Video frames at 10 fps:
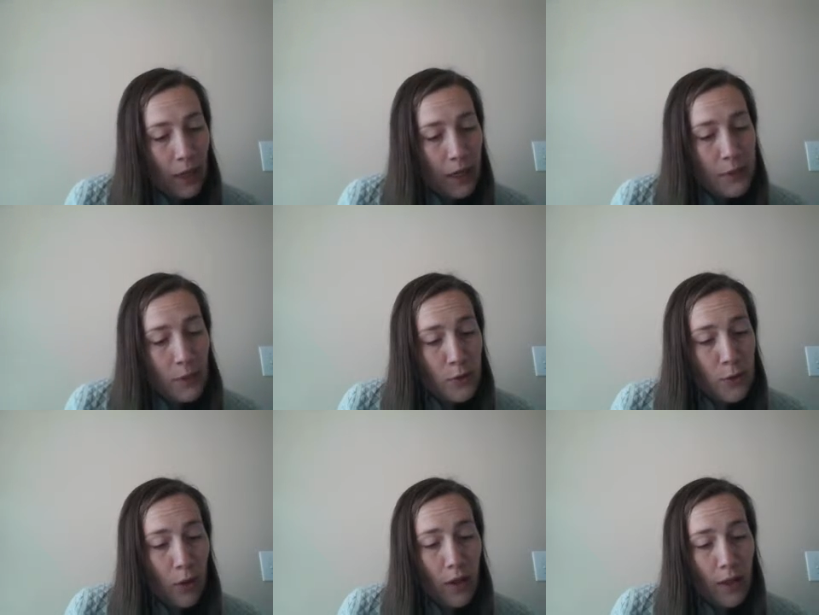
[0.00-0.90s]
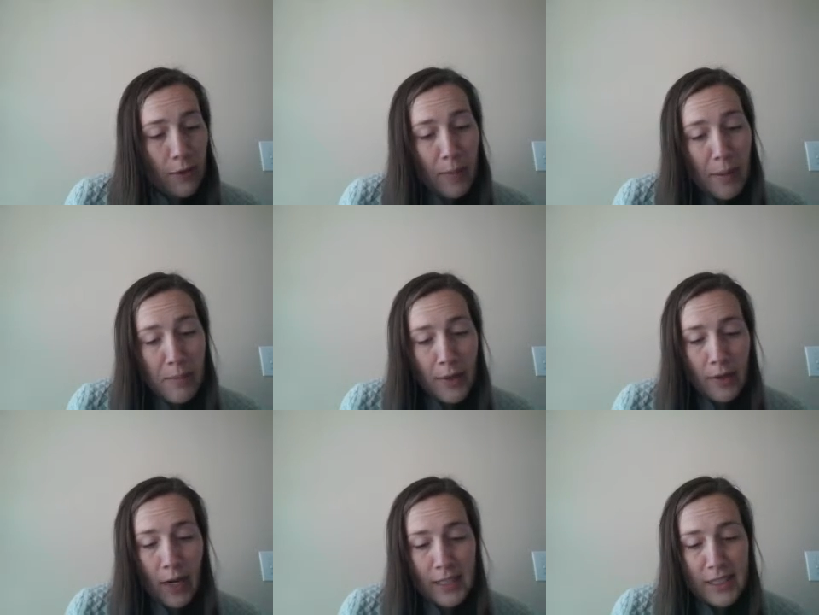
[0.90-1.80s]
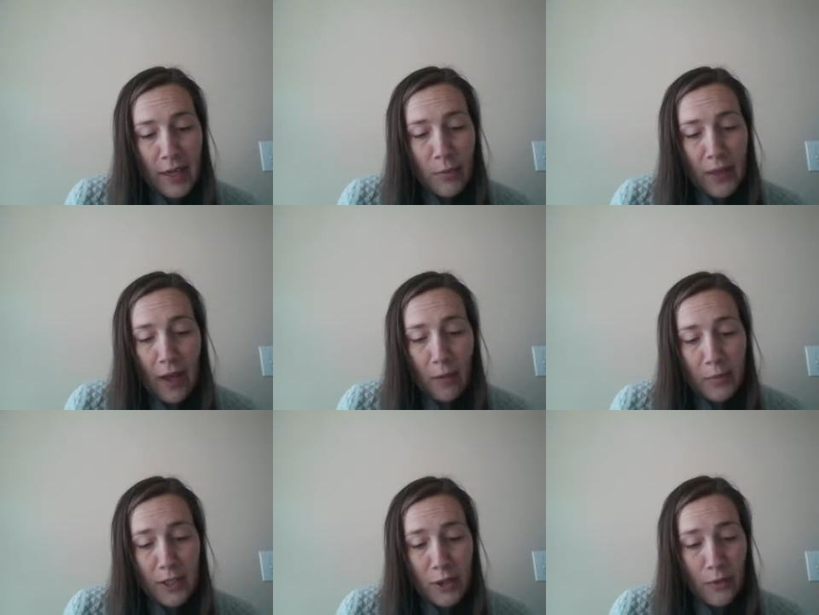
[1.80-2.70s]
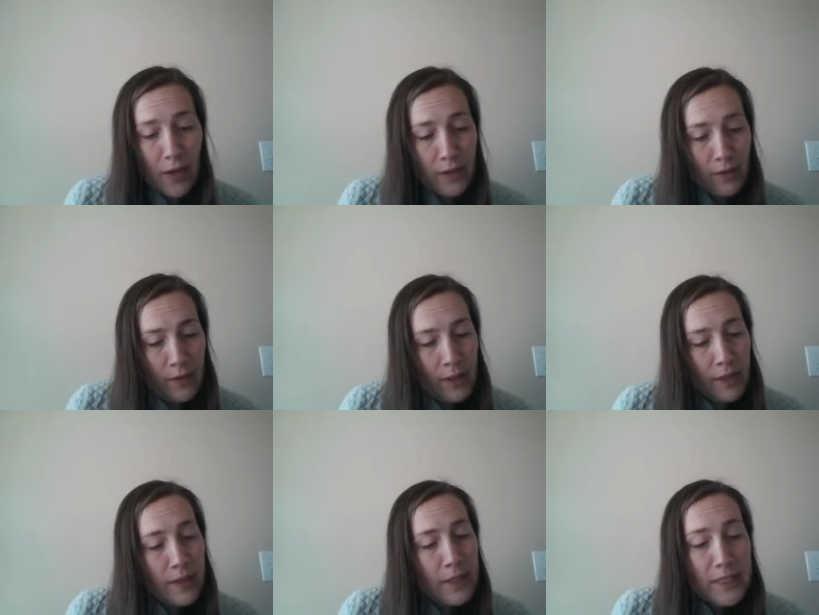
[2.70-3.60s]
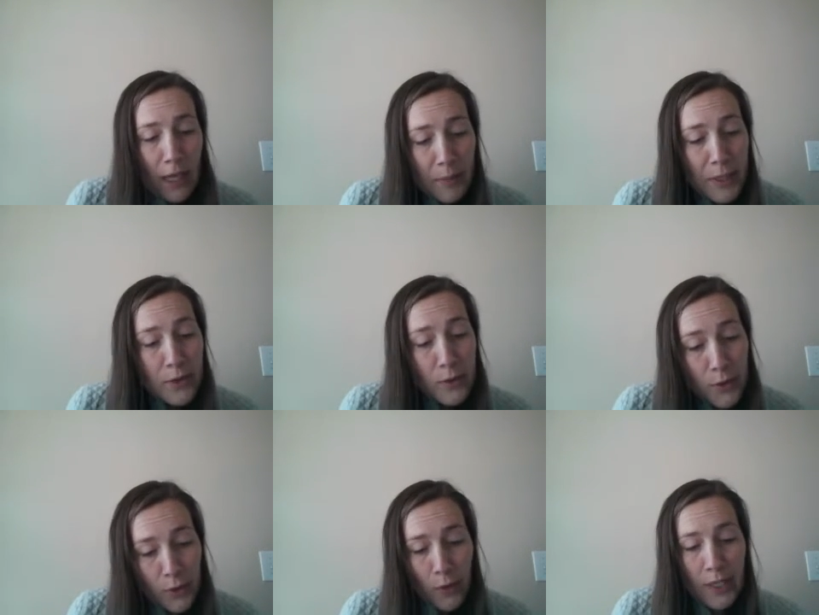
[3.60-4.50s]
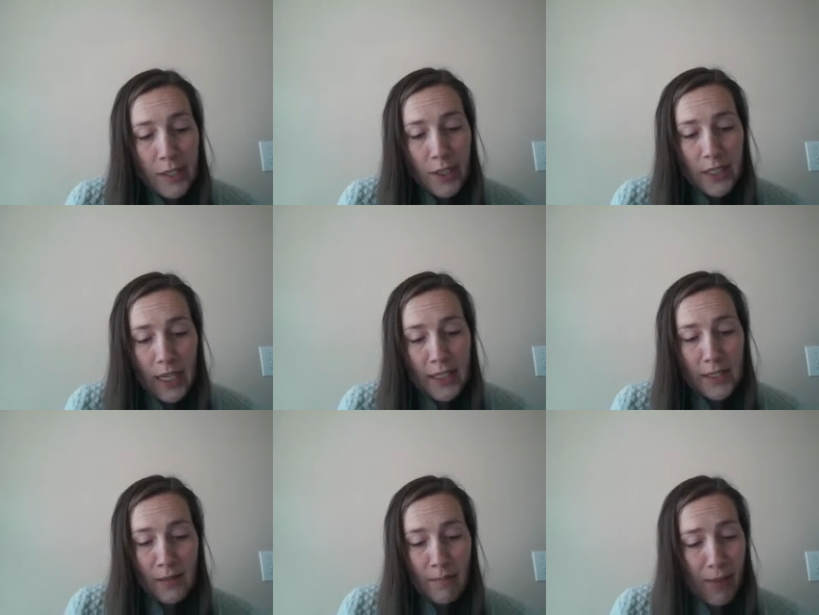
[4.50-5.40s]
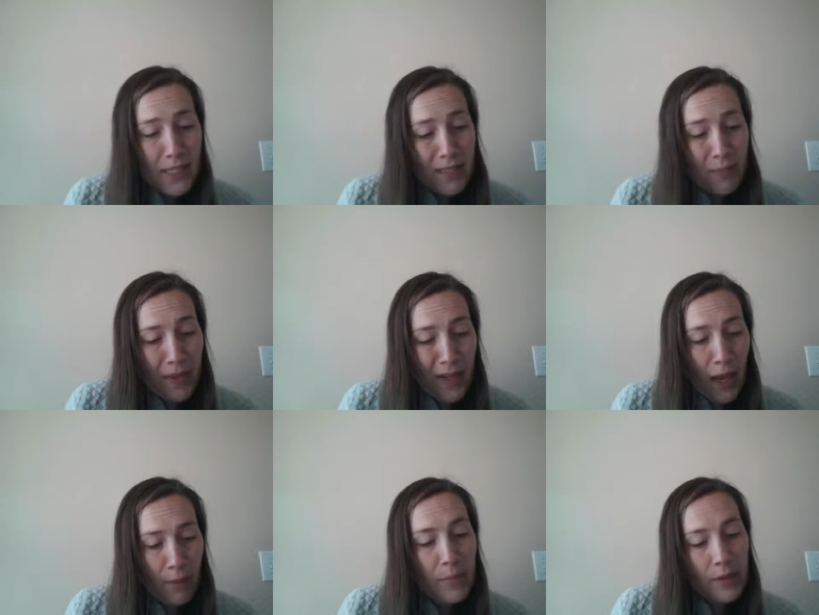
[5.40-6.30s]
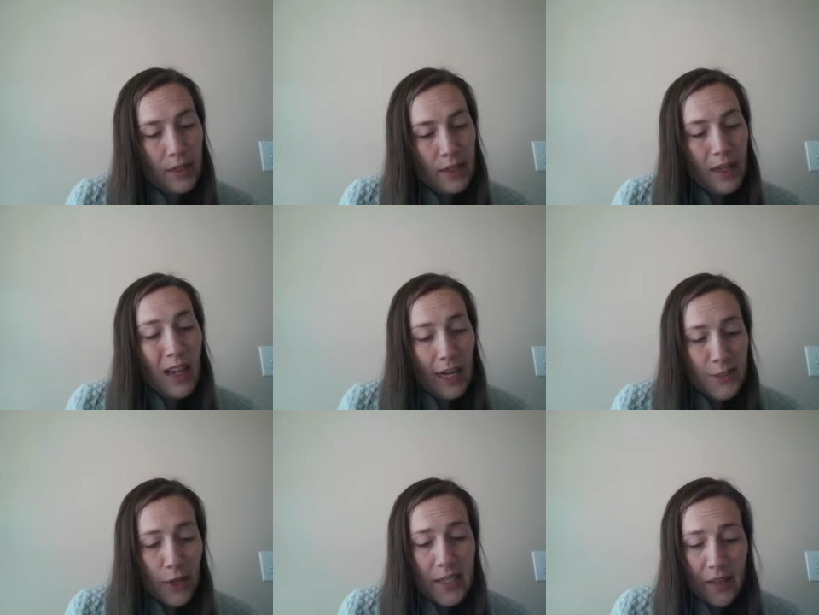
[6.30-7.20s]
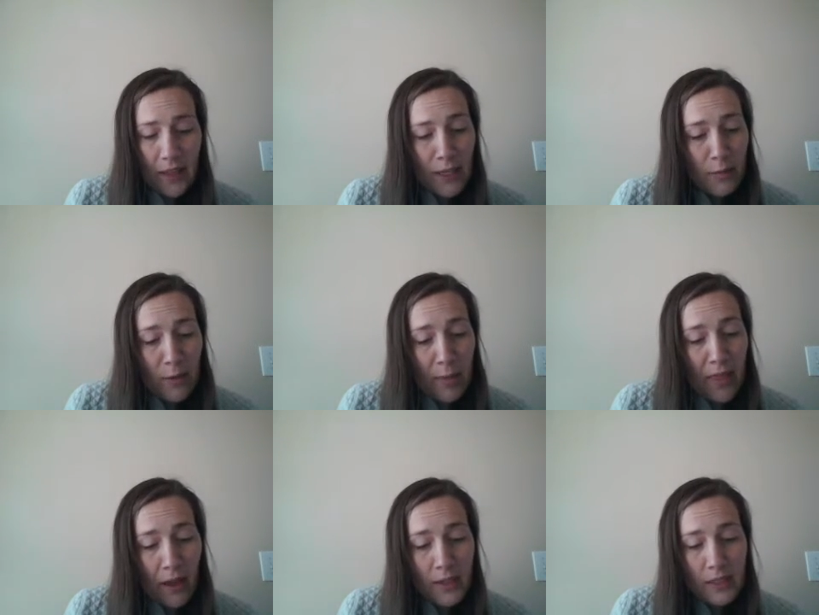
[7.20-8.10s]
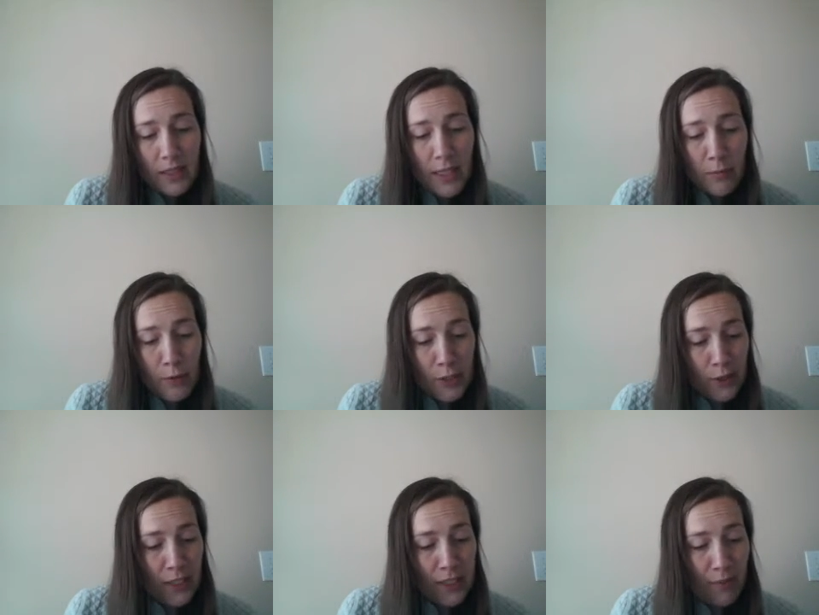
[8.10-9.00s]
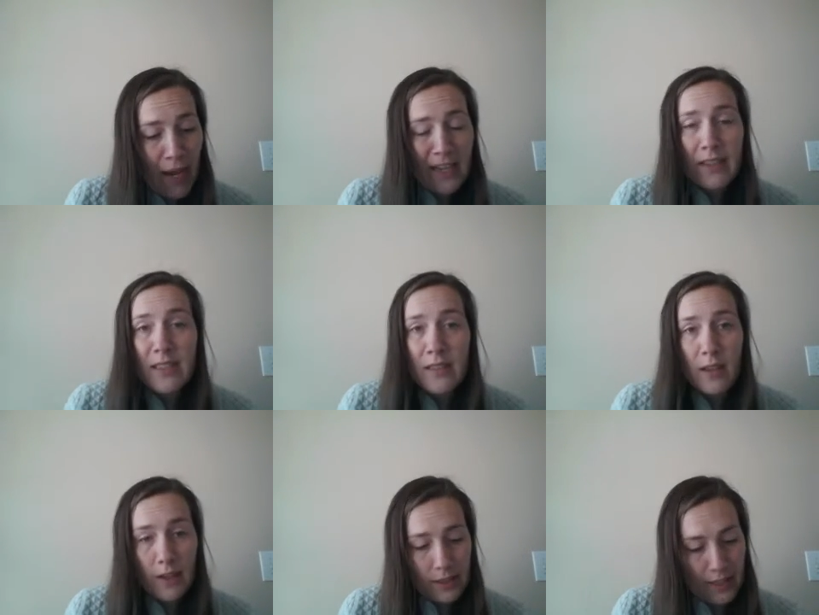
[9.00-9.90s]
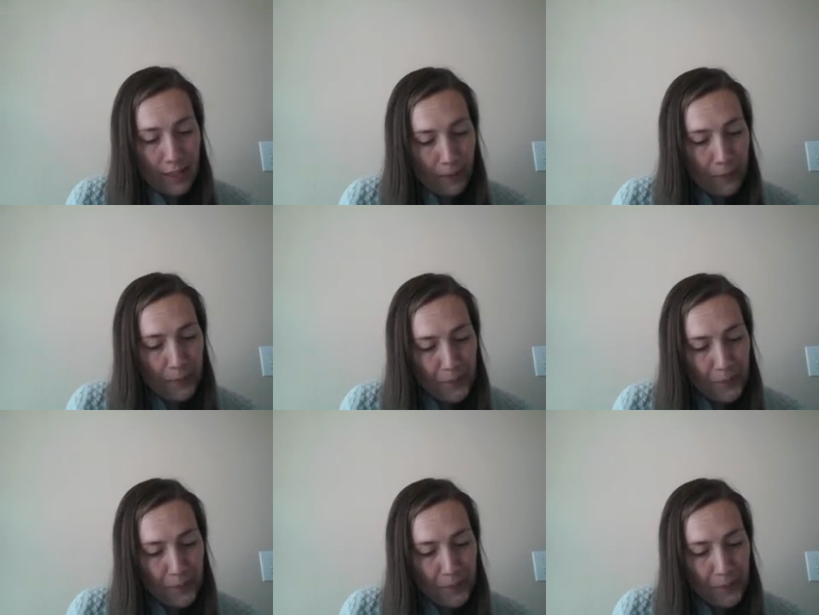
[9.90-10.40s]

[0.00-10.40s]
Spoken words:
"I told you all I remember," I say with a helpless shrug. "Then tell me a new story," she says. "Make something up." I try to think, but my thoughts keep returning to Mac and his claw stick.